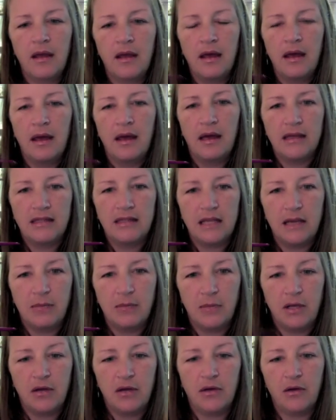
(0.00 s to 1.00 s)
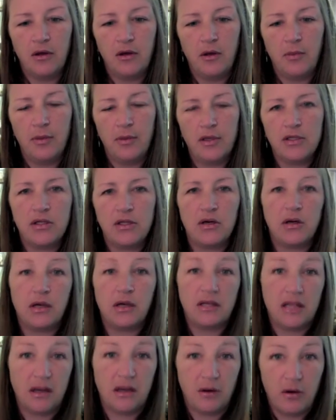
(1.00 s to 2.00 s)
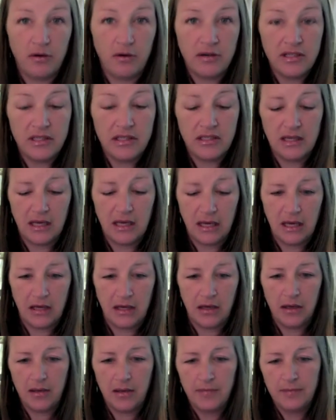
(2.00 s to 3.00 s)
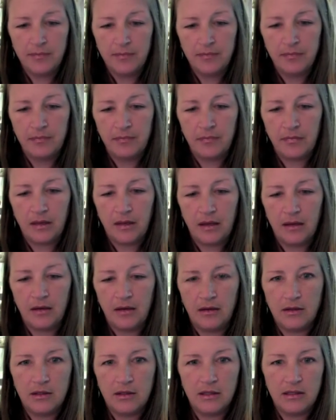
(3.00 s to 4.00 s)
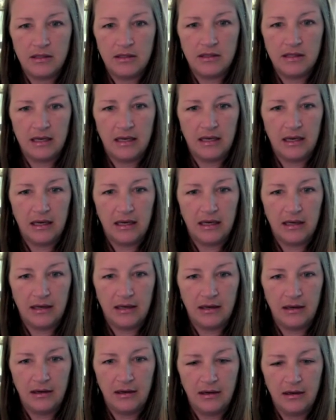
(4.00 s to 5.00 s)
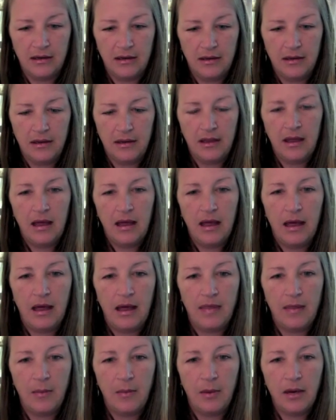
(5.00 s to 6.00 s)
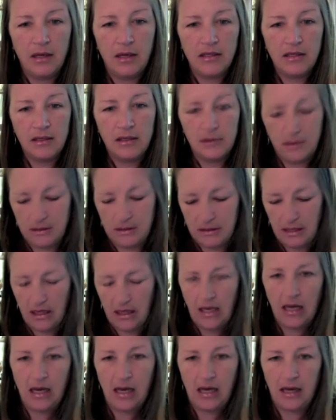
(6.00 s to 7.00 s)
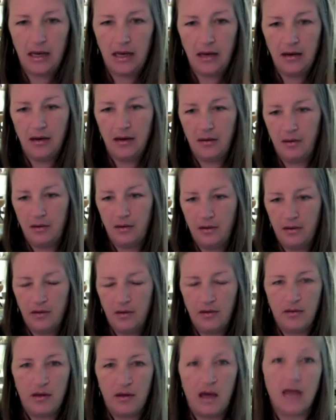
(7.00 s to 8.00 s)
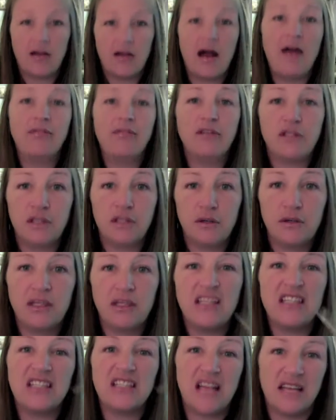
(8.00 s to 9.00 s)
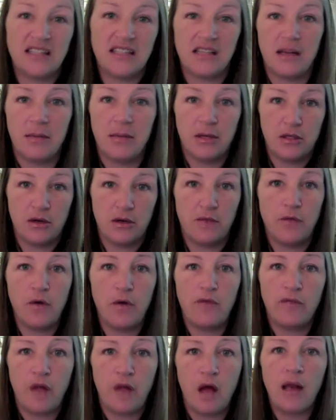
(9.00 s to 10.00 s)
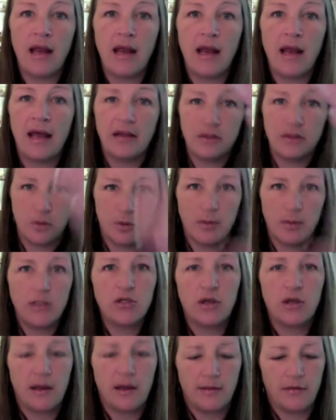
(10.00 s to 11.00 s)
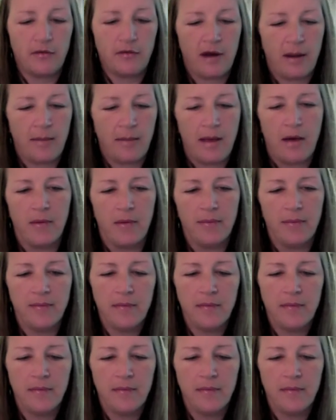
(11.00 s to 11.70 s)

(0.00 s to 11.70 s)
I take my cuticle pusher, you can take an orange stick, and you just stick it here. And then what I do is I cut. Obviously you need to size it up. Make sure, if you have long nails, you want to make sure you have the right amount.